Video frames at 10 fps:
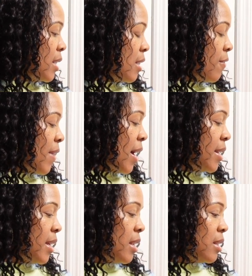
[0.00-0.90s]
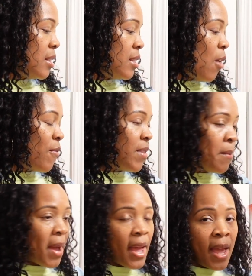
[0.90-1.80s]
did find that it softened
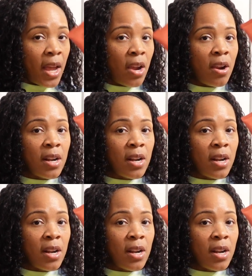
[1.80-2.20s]
my hair,